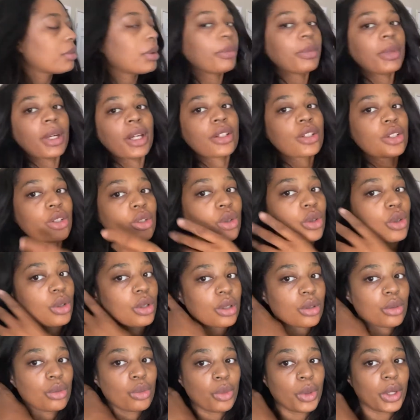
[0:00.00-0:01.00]
I'm not
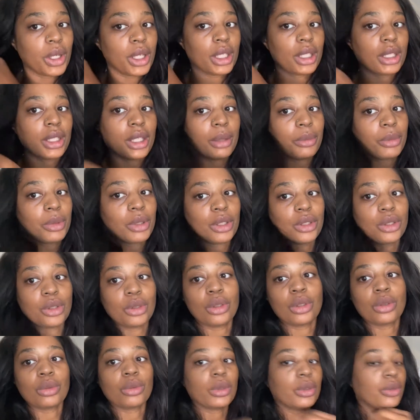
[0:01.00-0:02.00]
sure when I'm gonna
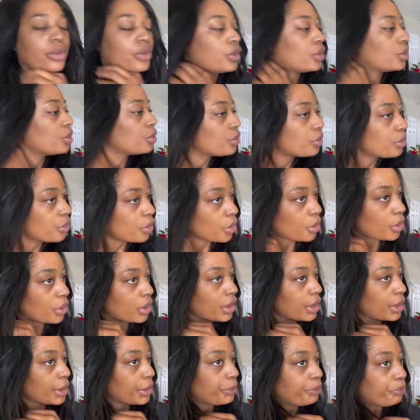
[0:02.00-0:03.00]
do the review for
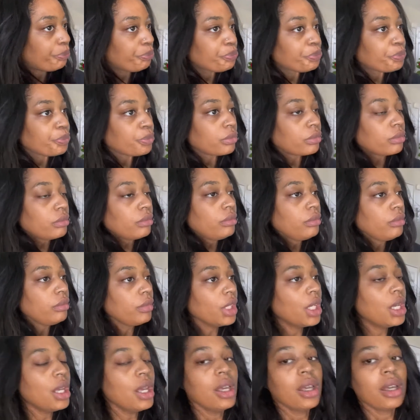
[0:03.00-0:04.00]
it.
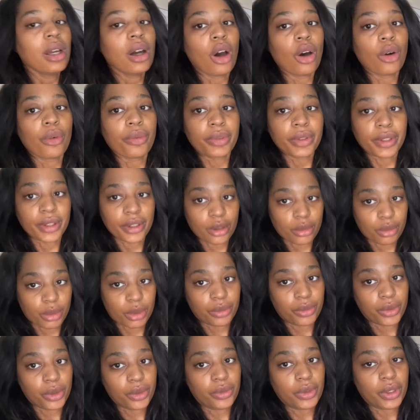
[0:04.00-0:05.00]
Hopefully the
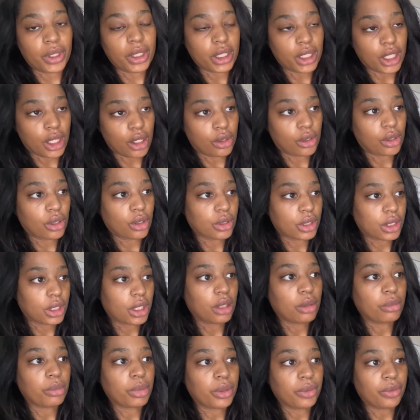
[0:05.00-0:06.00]
review for this hair goes
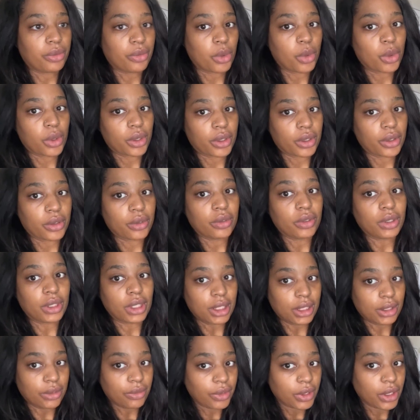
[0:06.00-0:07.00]
up before
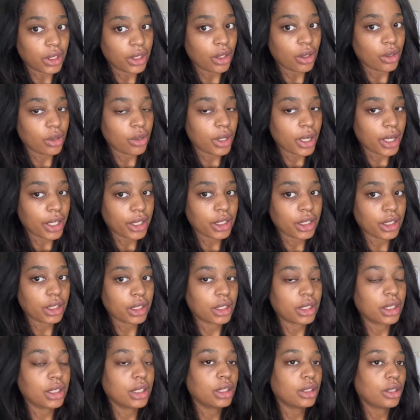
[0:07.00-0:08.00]
this video
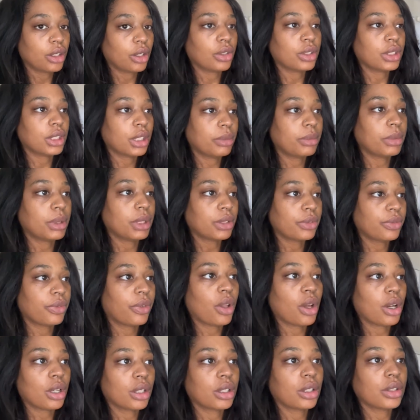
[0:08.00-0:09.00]
actually goes up, this
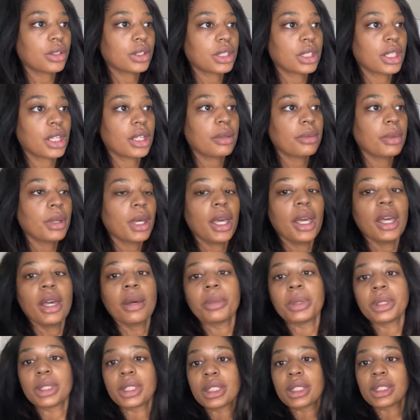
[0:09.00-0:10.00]
vlog goes up.
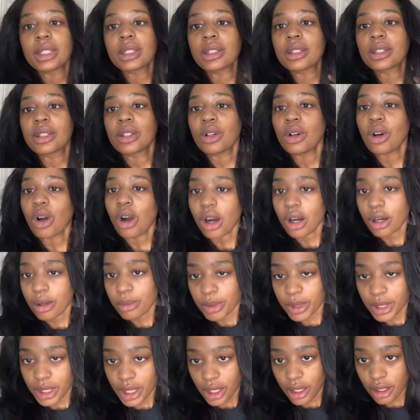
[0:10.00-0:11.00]
But this is still
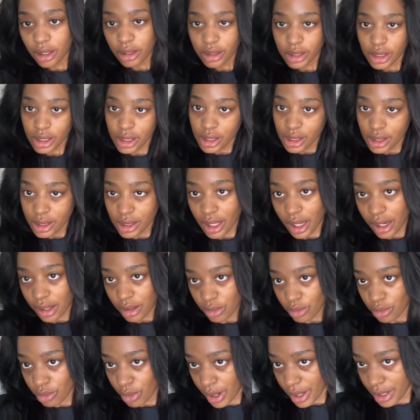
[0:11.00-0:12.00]
RB hair. This is like
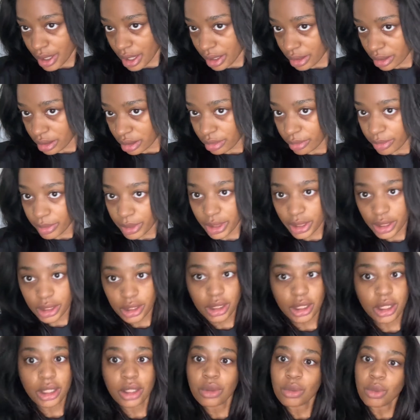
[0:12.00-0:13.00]
right out of the bed.
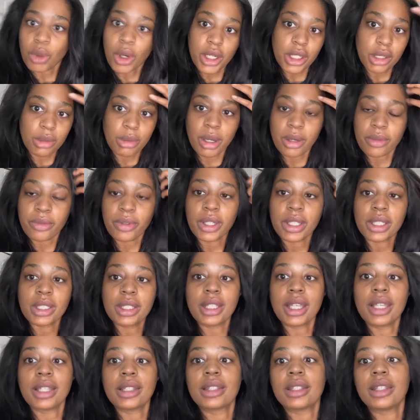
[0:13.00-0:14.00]
Just wash my face,
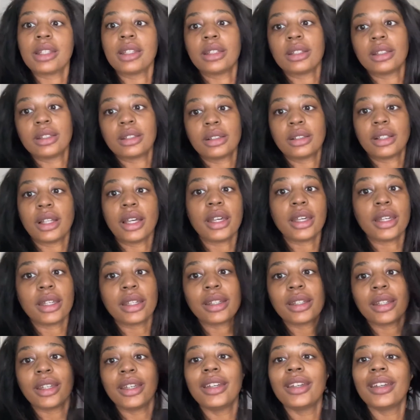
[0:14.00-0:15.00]
that's it.
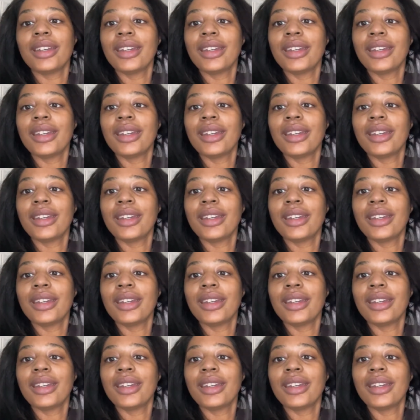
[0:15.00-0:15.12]
Like,